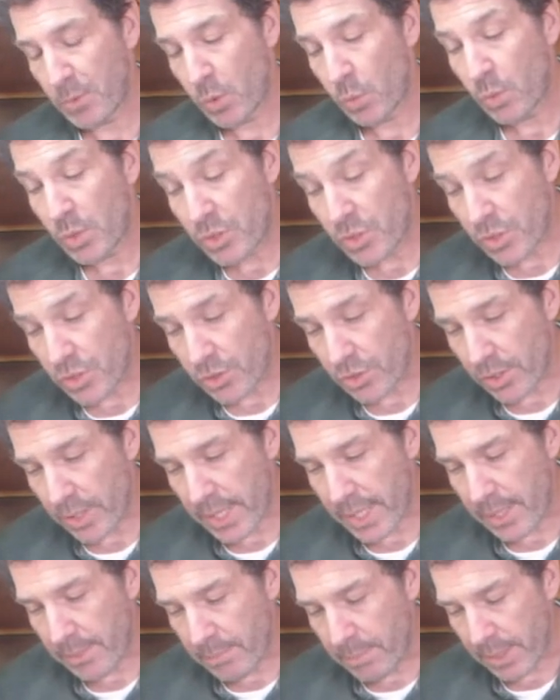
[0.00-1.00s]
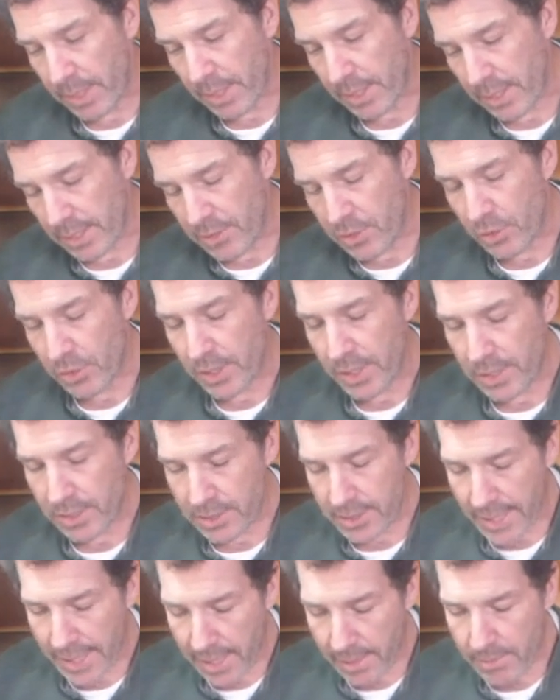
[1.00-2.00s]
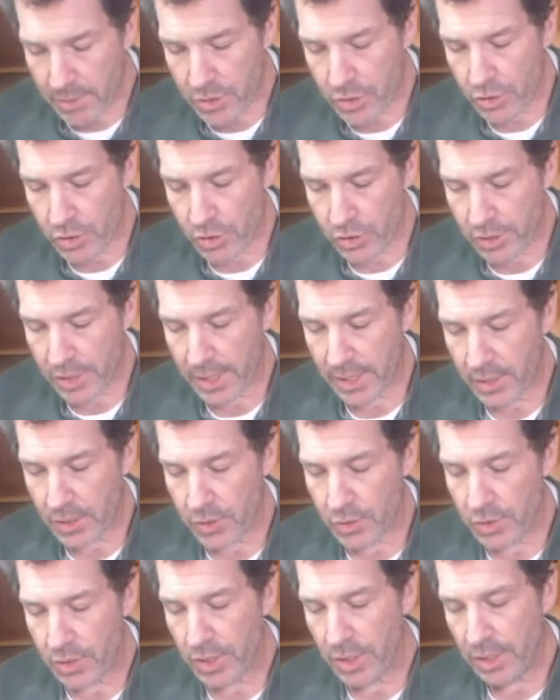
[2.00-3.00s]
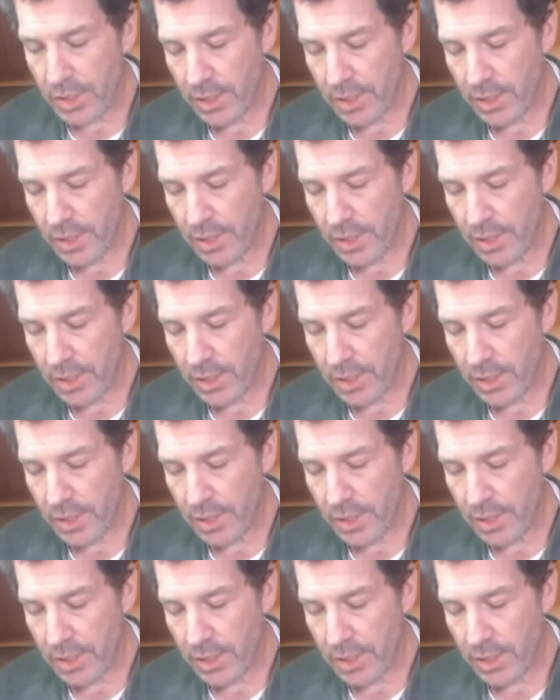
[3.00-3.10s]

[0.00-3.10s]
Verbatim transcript: which is great, but you can damage your cells